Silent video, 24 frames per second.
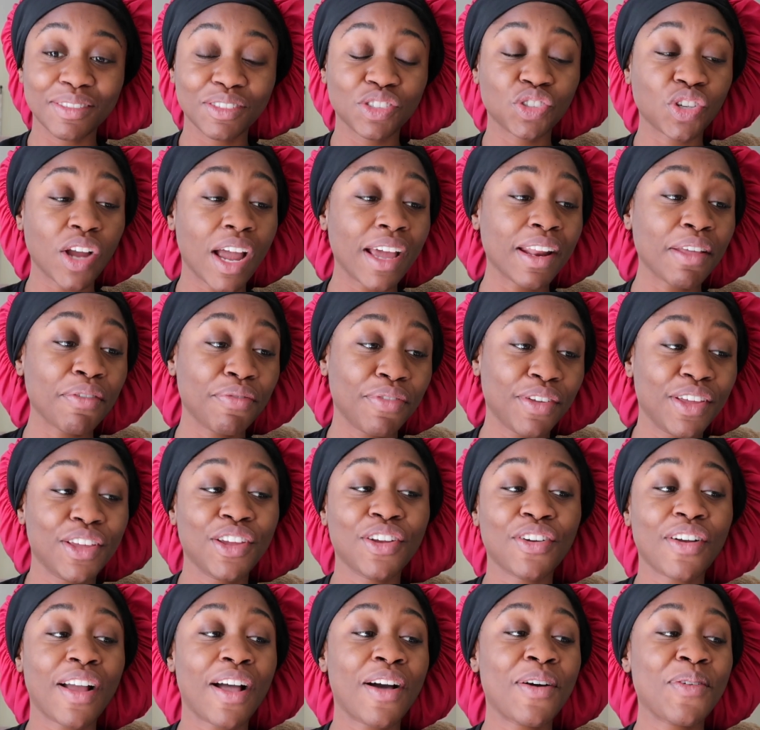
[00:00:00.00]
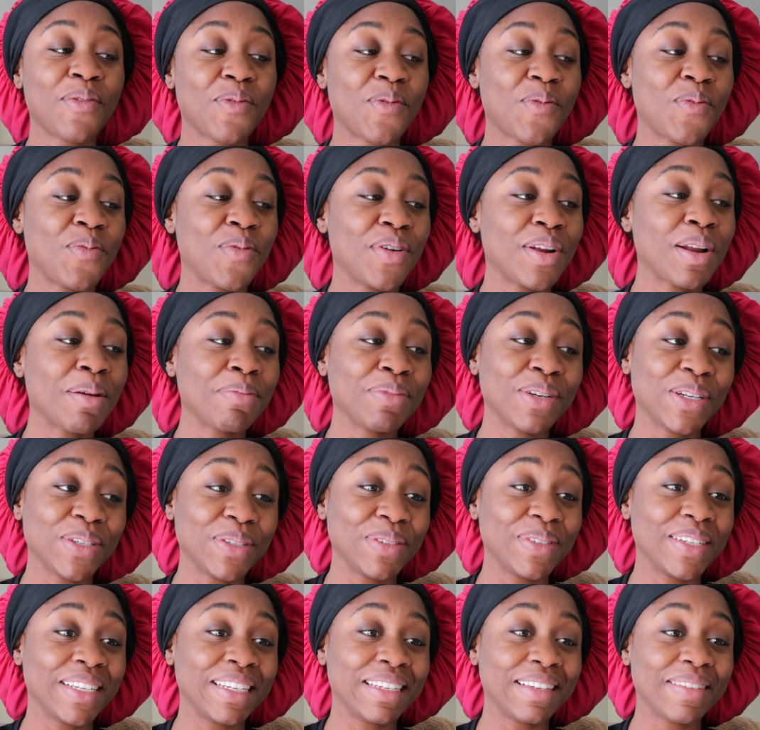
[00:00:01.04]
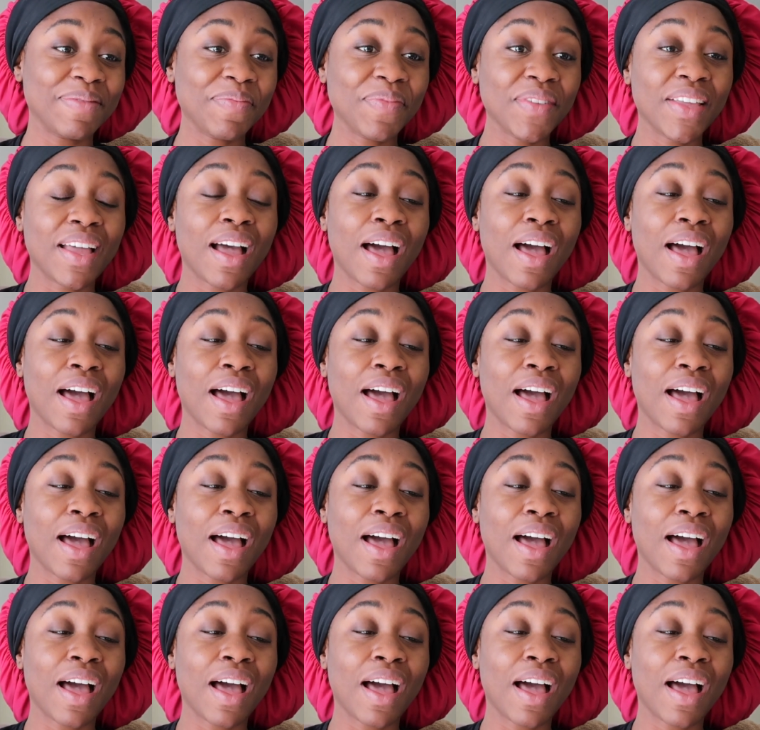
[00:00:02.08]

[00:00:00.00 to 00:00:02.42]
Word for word: trying to figure out what I'm doing.